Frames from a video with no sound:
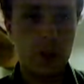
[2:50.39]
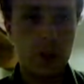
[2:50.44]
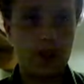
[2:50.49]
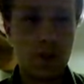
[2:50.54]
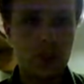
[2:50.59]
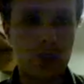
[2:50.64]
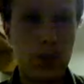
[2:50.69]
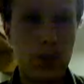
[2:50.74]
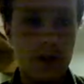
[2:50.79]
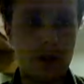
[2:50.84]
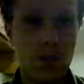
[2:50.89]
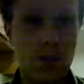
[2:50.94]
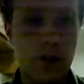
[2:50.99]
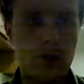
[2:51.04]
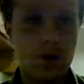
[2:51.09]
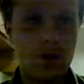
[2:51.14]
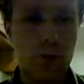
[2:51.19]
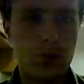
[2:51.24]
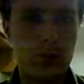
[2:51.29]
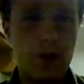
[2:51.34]
is in the
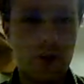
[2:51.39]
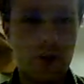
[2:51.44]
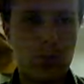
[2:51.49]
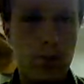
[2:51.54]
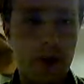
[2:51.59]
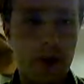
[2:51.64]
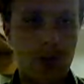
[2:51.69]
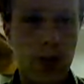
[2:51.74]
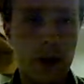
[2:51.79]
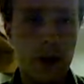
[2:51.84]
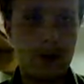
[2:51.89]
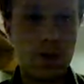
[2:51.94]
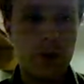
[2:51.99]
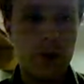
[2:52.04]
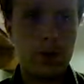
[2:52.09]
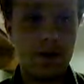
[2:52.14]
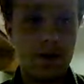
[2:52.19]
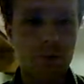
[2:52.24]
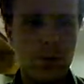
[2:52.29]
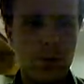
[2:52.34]
description box.